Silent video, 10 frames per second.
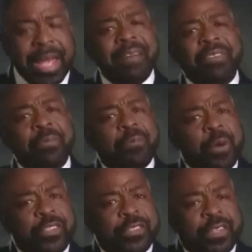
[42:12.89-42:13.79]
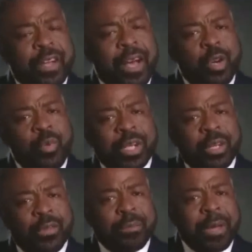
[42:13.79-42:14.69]
Have you ever purchased a car? No one
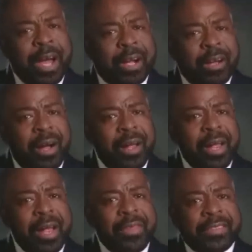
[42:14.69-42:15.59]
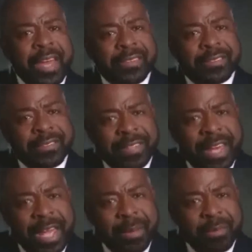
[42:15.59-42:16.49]
goes to buy a car that has the
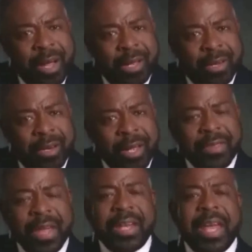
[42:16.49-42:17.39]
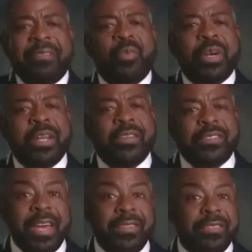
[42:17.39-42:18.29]
same color that everyone else
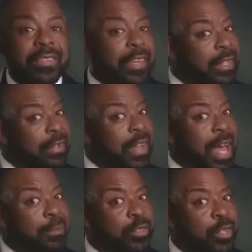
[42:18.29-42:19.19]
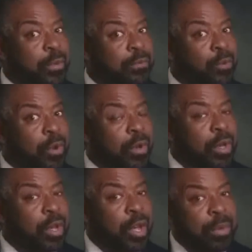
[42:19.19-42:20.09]
has. Has that ever happened to you before?
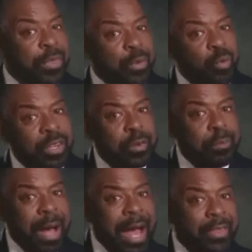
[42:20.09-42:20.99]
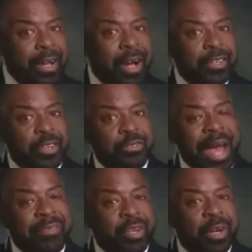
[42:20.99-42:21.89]
But then once you buy the car and you
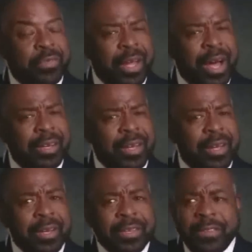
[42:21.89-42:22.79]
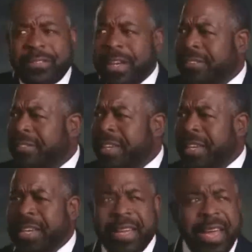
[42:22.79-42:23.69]
drive it off the lot, you start
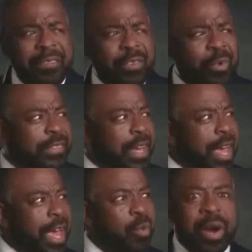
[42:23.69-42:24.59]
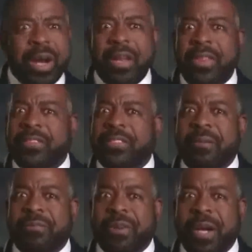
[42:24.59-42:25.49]
seeing it everywhere. Say, hey, where did this
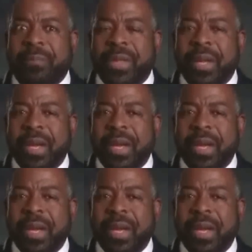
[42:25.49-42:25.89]
come from?